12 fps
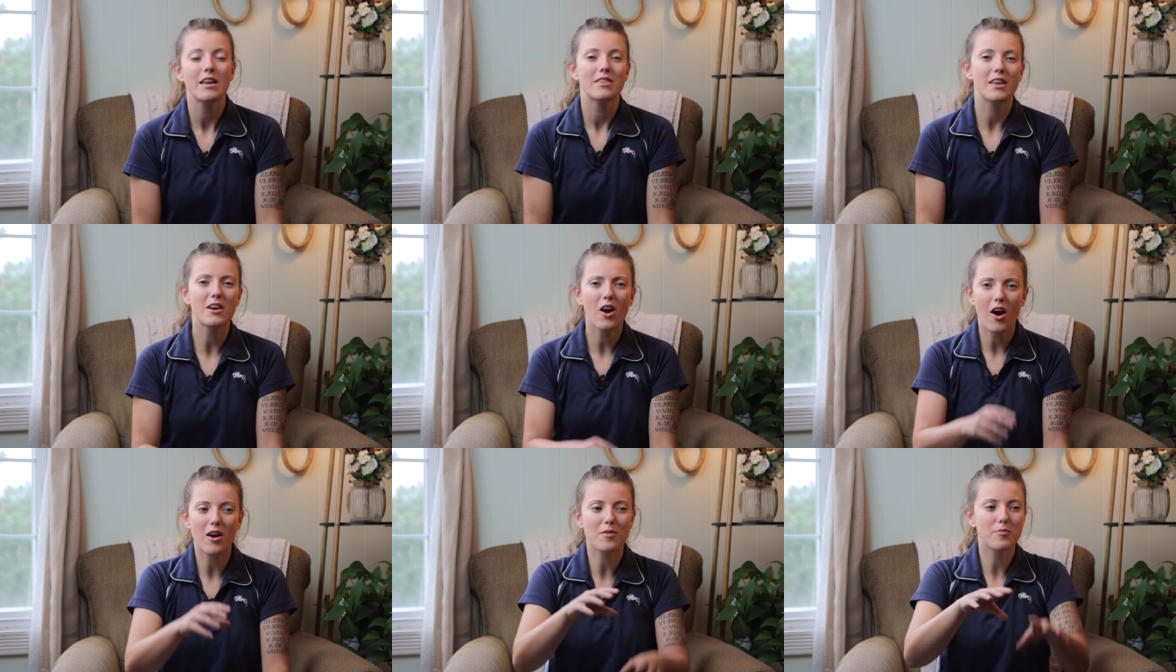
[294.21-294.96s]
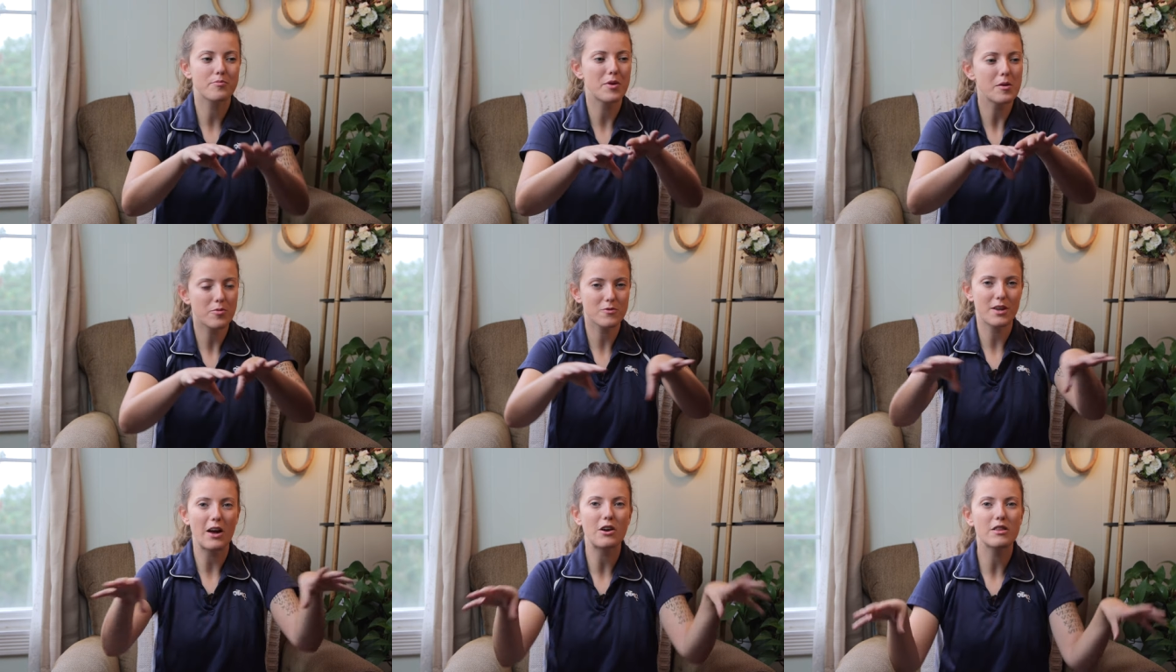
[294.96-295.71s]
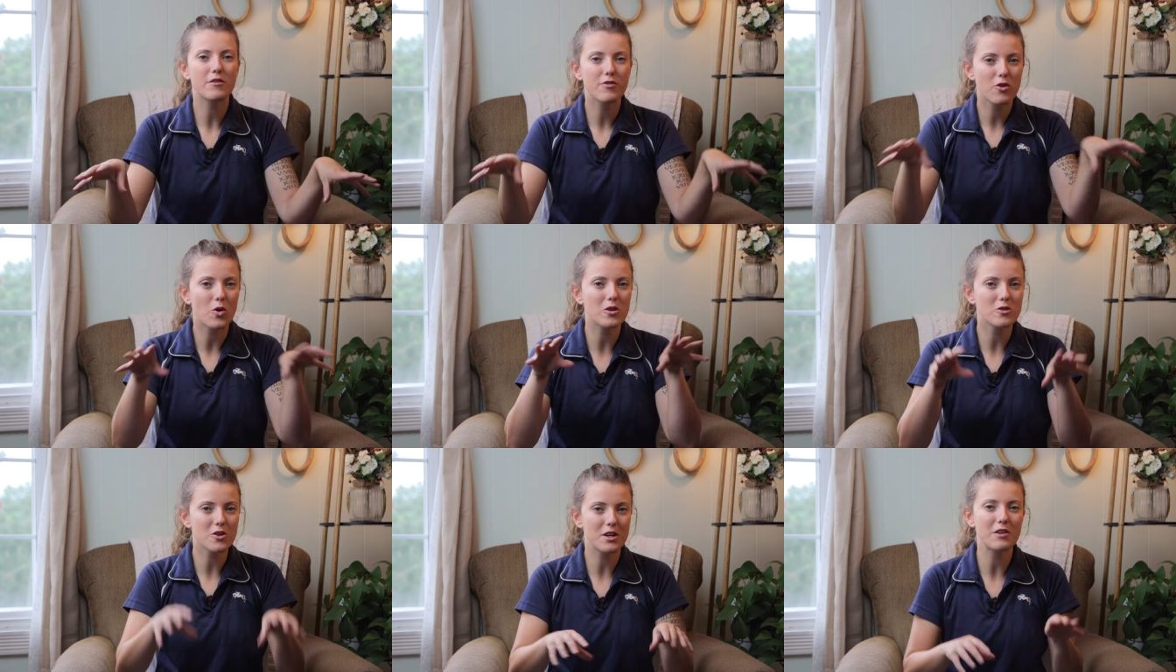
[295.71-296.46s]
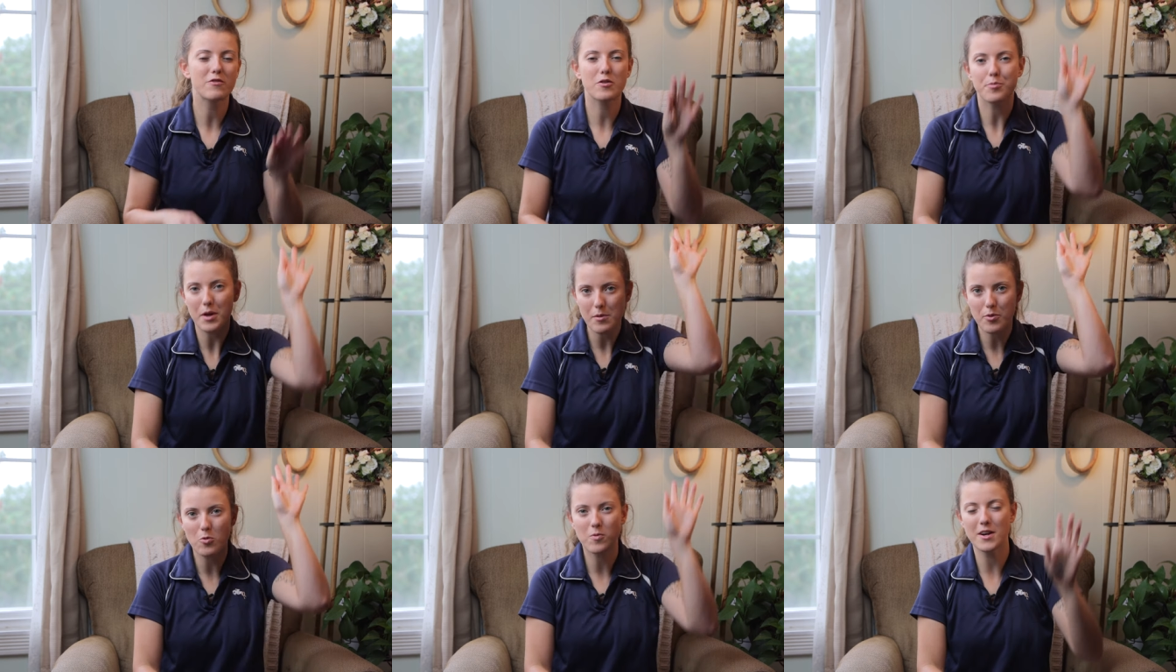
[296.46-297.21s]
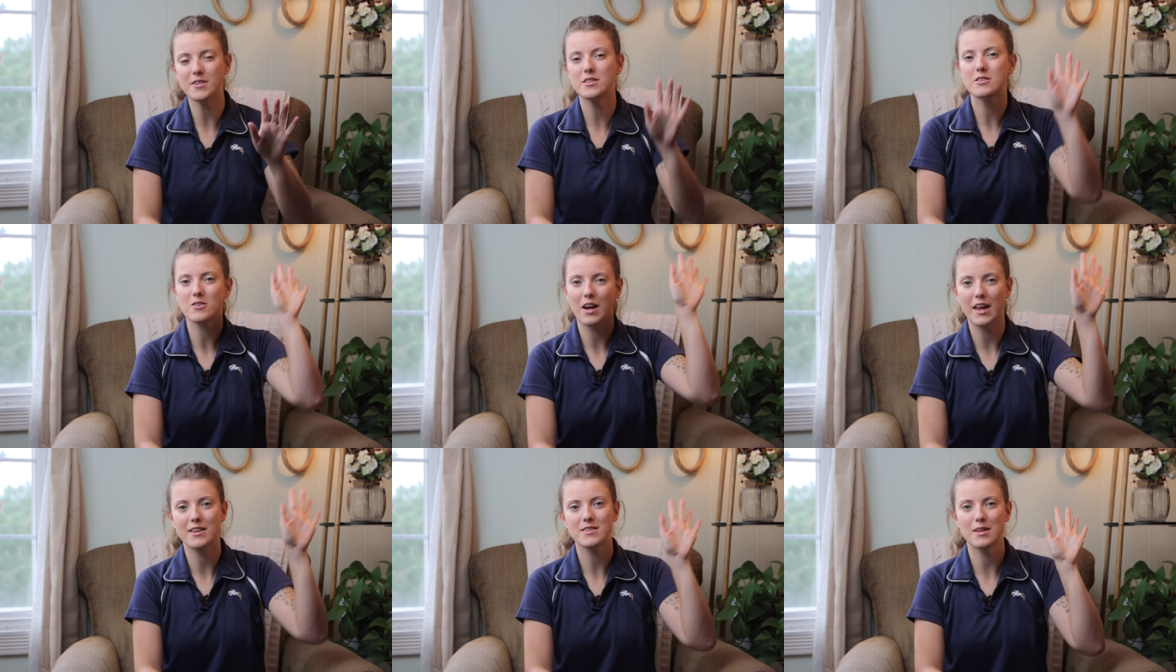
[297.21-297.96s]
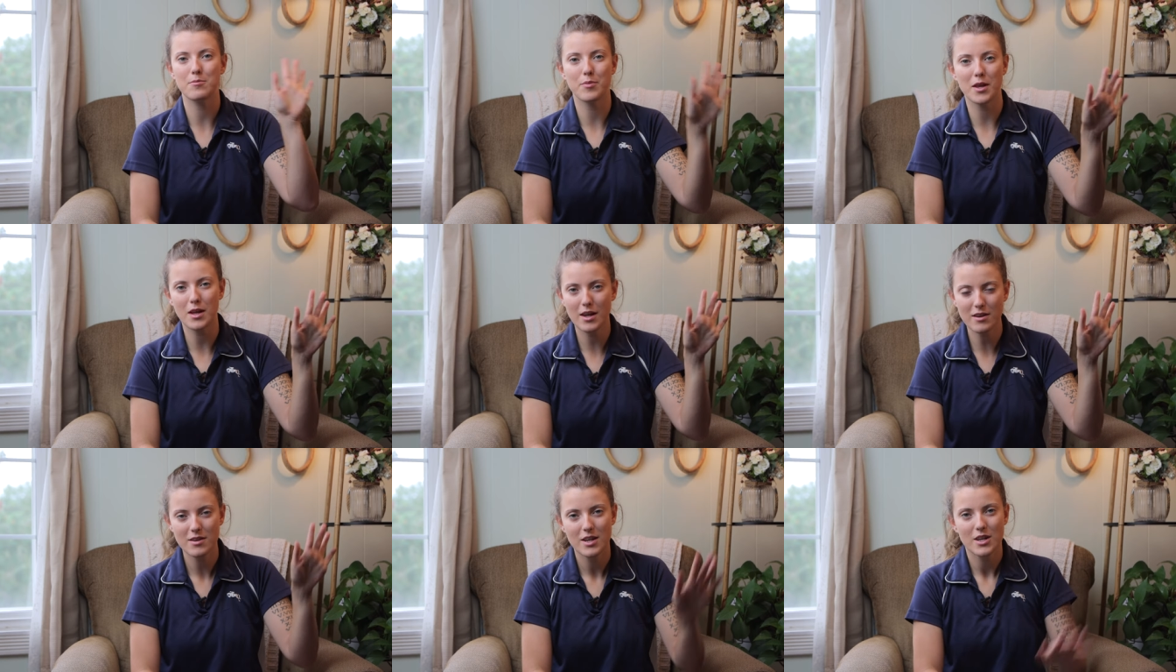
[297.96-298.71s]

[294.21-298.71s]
There are people down on the floor looking for people raising their hands and bidding.